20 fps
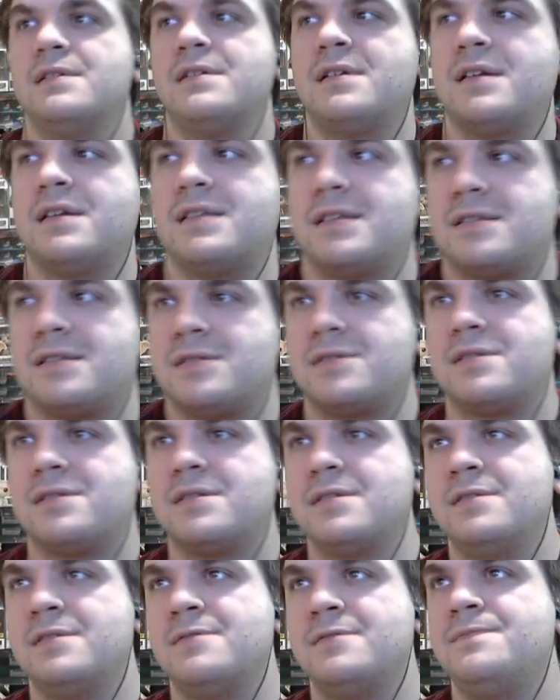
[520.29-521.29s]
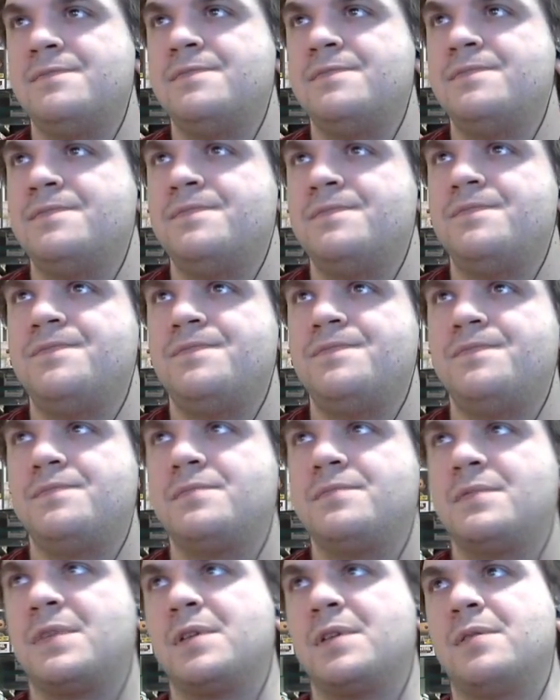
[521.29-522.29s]
That's...
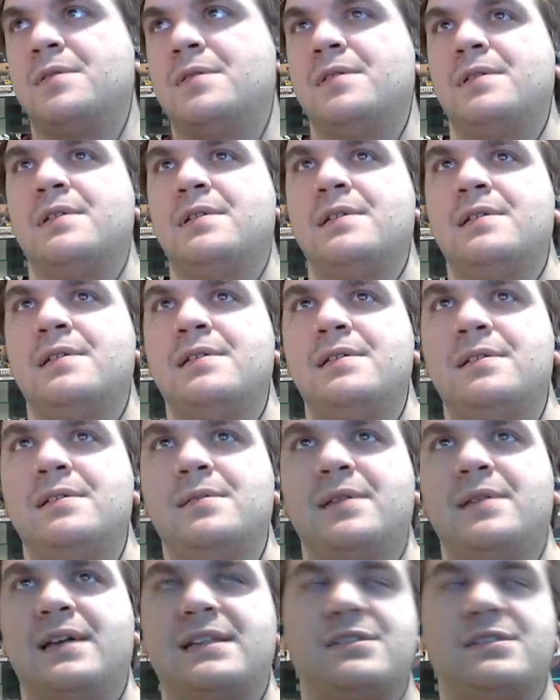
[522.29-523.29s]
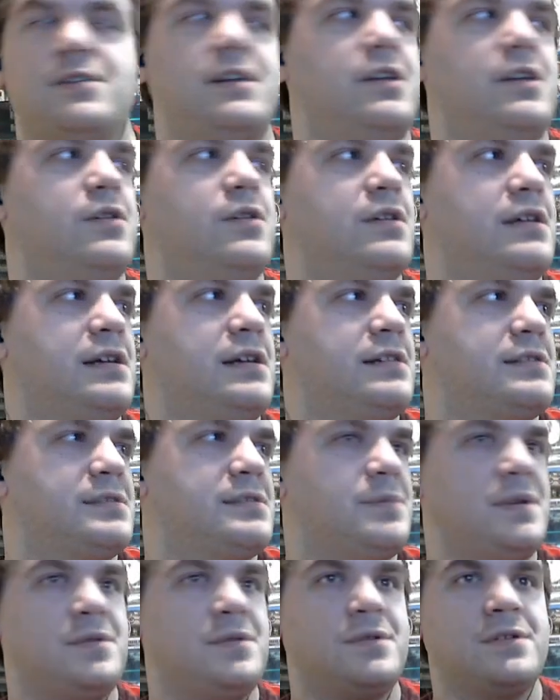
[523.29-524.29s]
Like, that's how I know a lot of
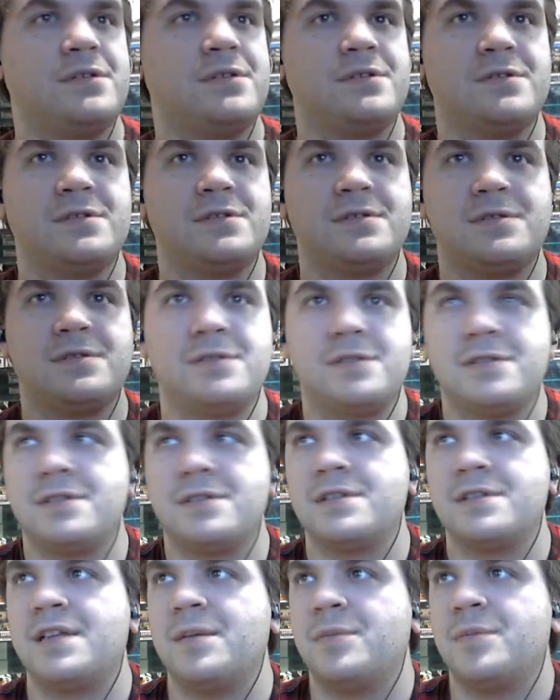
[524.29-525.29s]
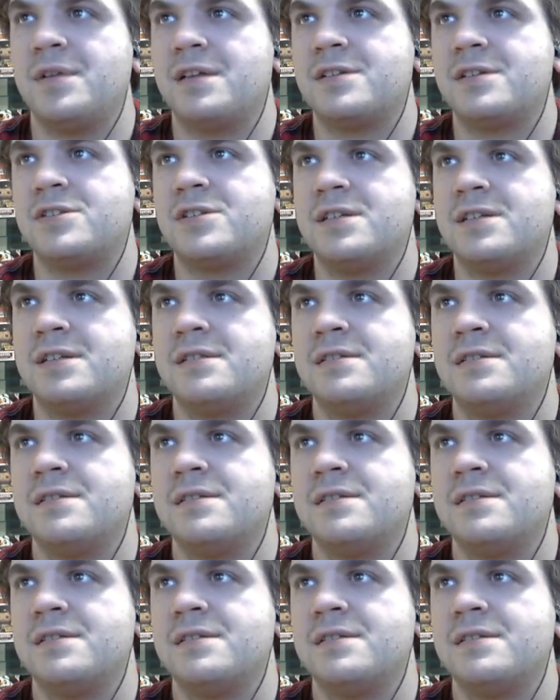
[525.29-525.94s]
speedrunners skip a lot of shit.